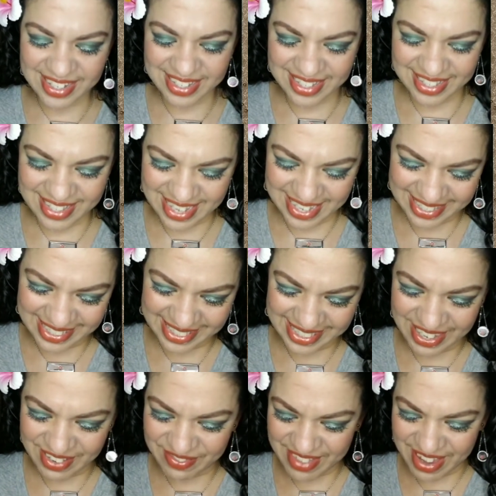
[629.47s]
let's see
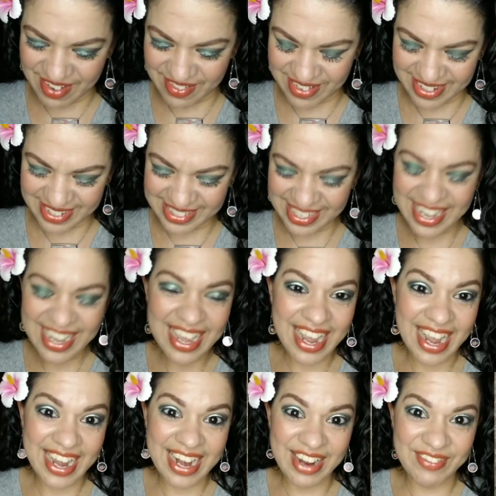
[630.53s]
if that works.
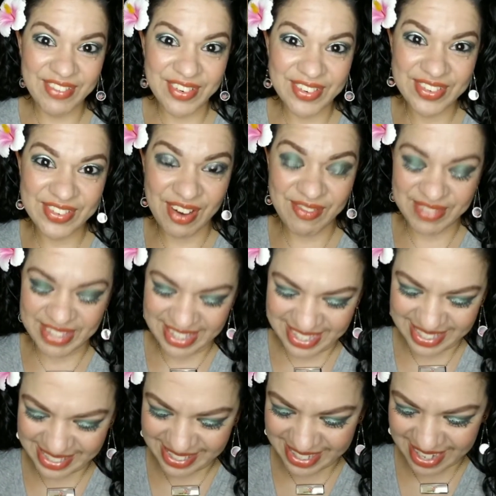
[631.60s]
And I won't drop it
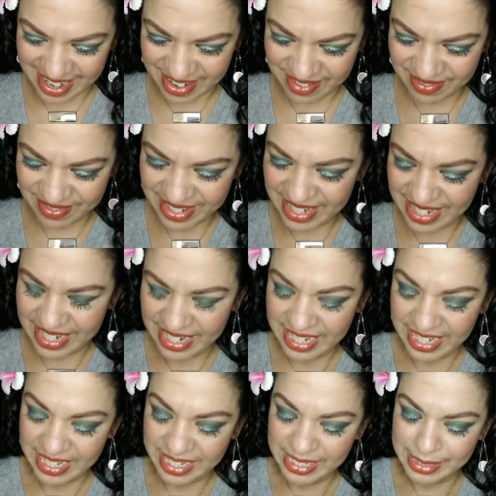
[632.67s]
this time.
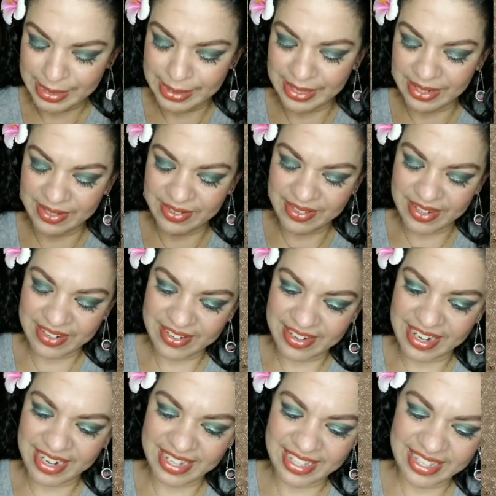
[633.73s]
So, all
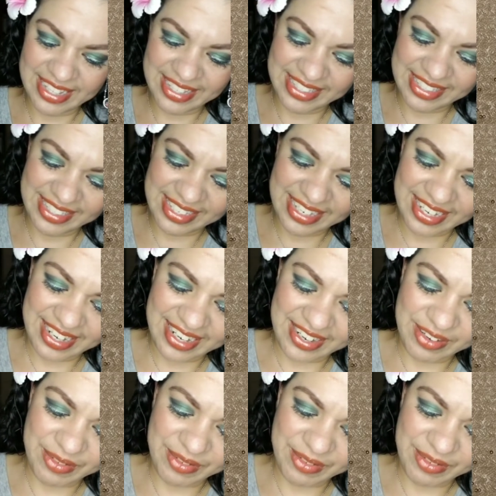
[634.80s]
right, let's see here.